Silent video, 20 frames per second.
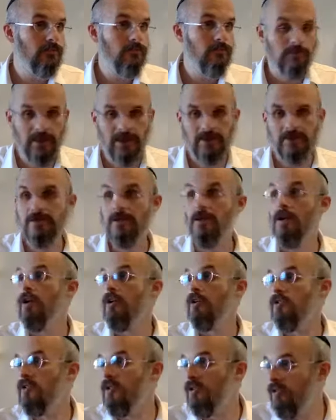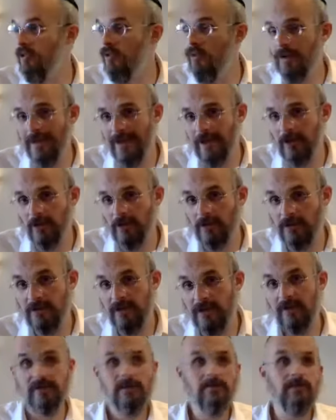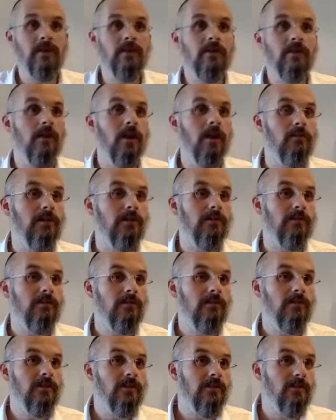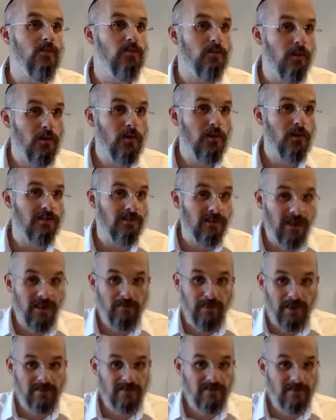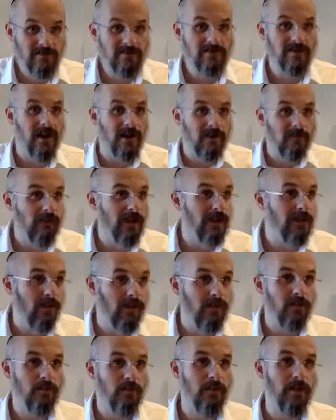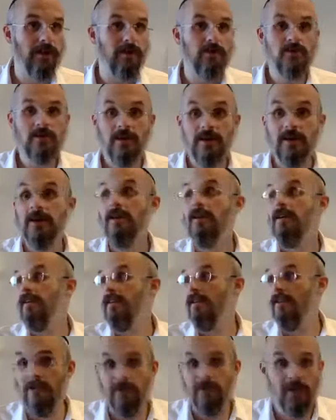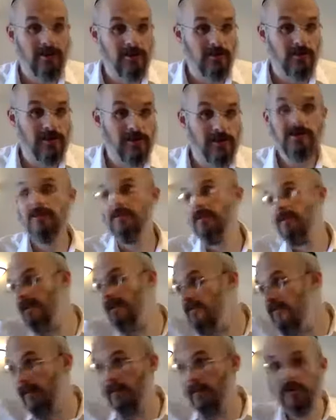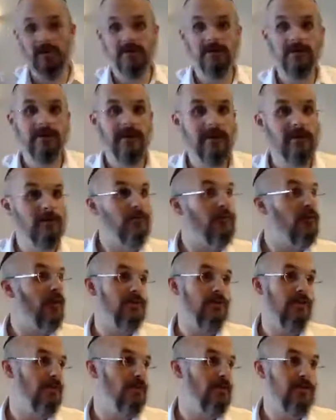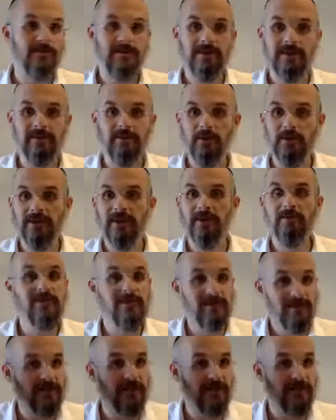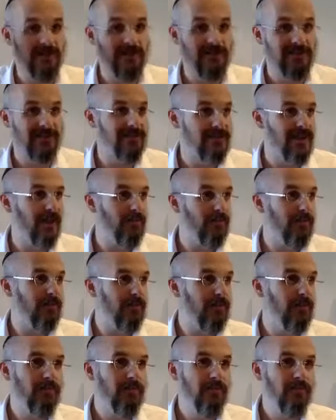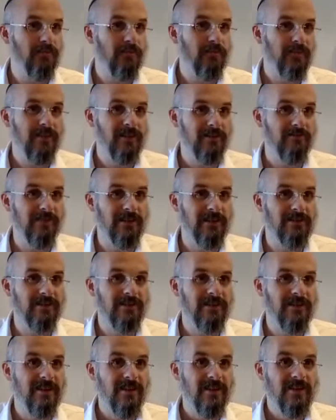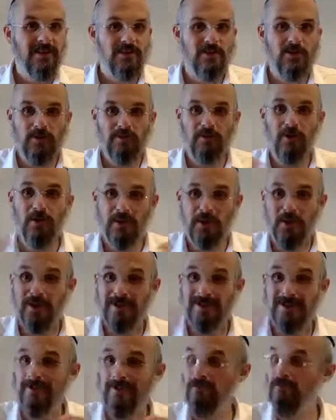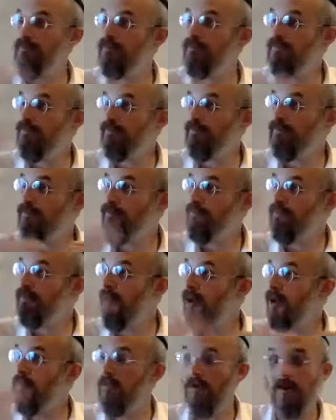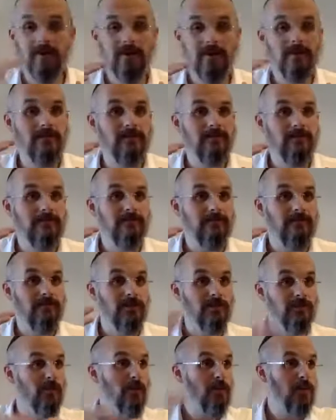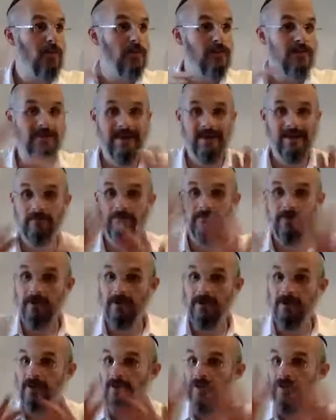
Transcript: Yes. So then you and that artist have something in common. You both can take pencils and write on the page. You're not so good at it, and he's very good at it. I don't know if you guys are artists or not. I have no idea. I'm just using it as an example, right? So you're both in the same ballpark. You're both in the same